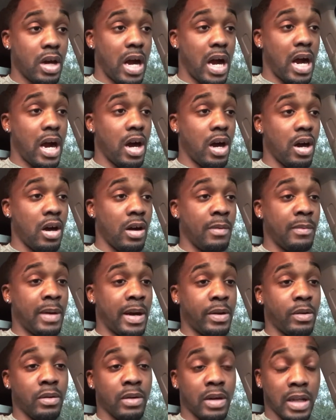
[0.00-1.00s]

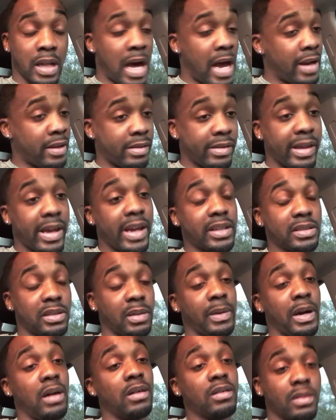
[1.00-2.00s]
I know a lot of things
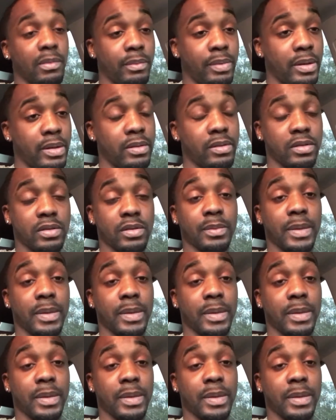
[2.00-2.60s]
about computers,